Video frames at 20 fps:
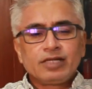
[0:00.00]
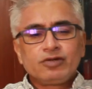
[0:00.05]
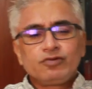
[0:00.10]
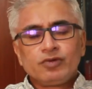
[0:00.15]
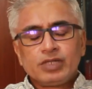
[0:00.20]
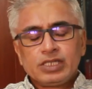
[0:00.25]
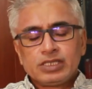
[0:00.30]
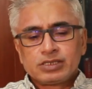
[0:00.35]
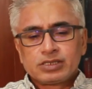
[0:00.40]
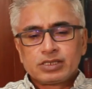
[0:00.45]

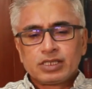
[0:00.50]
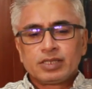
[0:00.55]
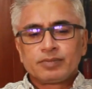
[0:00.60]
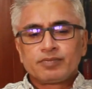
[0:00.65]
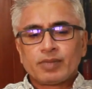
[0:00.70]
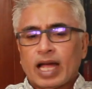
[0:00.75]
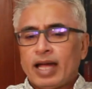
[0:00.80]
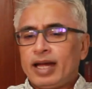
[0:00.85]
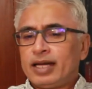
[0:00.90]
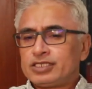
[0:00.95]
second
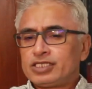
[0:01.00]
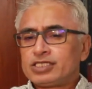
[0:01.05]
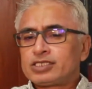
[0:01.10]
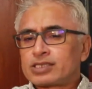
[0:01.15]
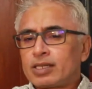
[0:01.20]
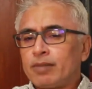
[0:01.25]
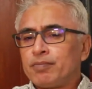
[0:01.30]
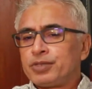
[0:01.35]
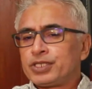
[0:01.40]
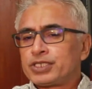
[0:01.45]
was um, I
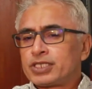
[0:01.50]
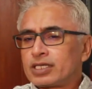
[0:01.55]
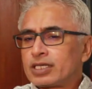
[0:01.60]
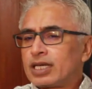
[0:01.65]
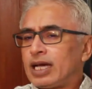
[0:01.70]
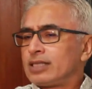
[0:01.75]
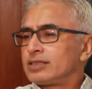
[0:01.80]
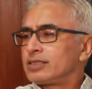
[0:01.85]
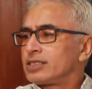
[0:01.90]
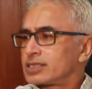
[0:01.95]
had just
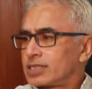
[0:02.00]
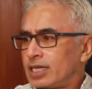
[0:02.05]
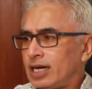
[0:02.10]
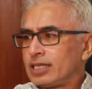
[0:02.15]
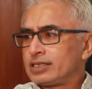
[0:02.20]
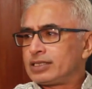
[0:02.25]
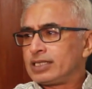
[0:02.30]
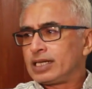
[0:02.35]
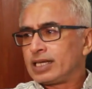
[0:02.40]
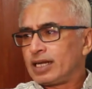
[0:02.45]
completed
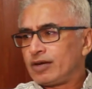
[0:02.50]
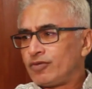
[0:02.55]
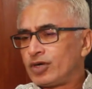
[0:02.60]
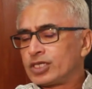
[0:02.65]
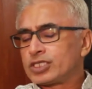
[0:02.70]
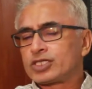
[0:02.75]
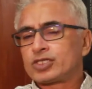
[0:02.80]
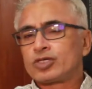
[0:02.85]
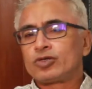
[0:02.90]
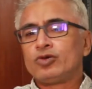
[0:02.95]
Gandhi's Khadi,
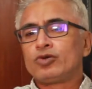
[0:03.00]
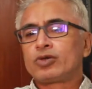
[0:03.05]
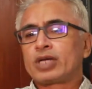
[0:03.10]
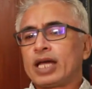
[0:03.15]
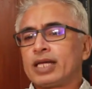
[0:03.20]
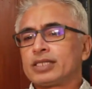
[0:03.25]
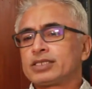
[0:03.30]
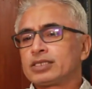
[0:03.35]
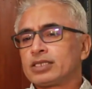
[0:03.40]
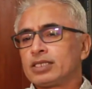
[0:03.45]
and I wanted to
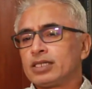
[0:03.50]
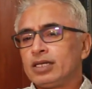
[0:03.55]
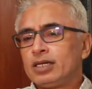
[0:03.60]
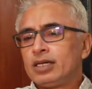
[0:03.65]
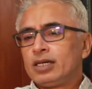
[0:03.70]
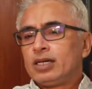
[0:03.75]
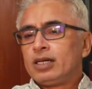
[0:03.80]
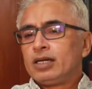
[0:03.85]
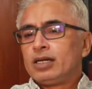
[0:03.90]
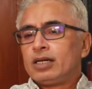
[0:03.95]
look at
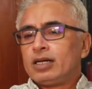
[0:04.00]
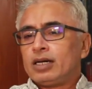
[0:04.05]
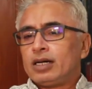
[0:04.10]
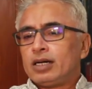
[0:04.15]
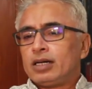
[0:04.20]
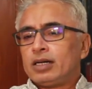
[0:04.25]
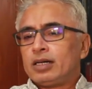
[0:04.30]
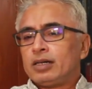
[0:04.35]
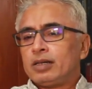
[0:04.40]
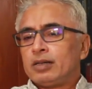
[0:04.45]
uh,
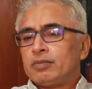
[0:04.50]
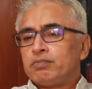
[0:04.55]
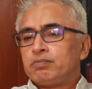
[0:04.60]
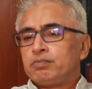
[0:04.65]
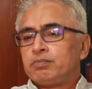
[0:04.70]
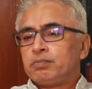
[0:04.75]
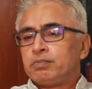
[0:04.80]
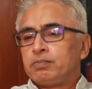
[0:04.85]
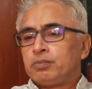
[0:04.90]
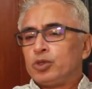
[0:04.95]

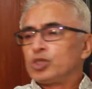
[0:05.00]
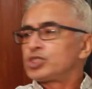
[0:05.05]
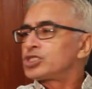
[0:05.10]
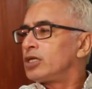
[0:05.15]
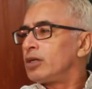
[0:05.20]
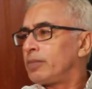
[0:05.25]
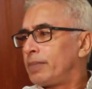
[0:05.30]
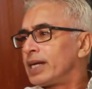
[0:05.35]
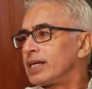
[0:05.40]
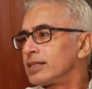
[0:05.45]
uh,
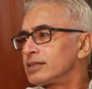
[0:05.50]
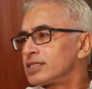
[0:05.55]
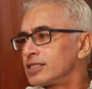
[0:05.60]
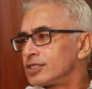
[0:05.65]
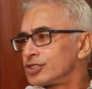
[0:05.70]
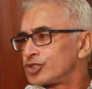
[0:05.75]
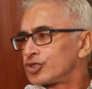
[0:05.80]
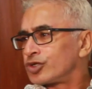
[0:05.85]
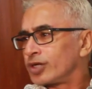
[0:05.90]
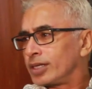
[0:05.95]

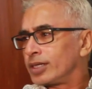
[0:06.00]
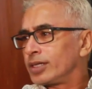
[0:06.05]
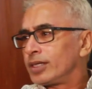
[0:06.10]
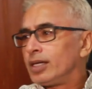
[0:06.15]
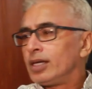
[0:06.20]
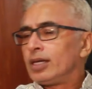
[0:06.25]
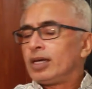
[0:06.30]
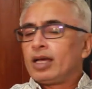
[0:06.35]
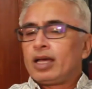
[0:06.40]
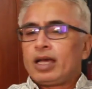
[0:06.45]
post-independence
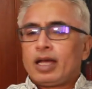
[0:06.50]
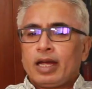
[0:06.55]
history,